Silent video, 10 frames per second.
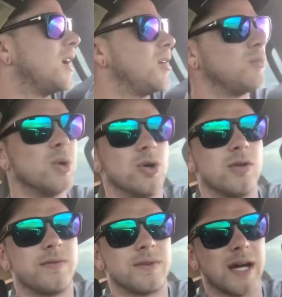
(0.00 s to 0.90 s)
I
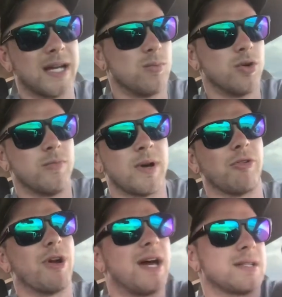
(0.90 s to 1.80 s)
had to move my
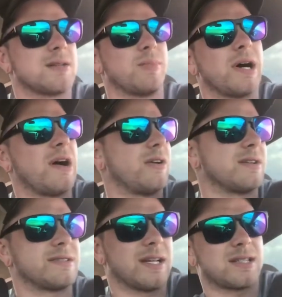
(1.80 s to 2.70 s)
rest about a
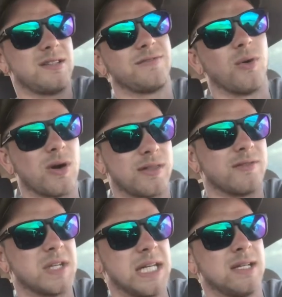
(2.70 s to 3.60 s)
64th
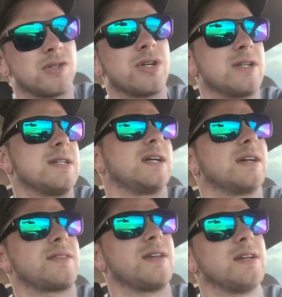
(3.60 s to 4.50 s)
of an inch to
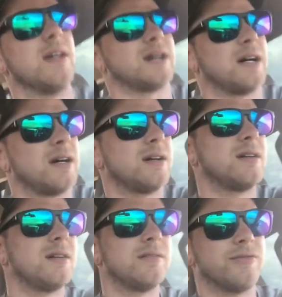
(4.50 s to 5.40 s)
get the
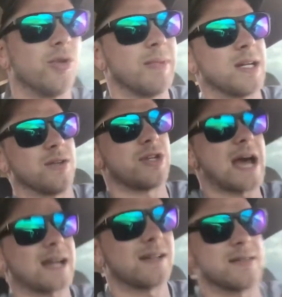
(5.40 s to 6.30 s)
full metal
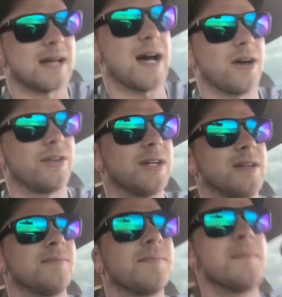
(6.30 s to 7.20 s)
jackets dialed in.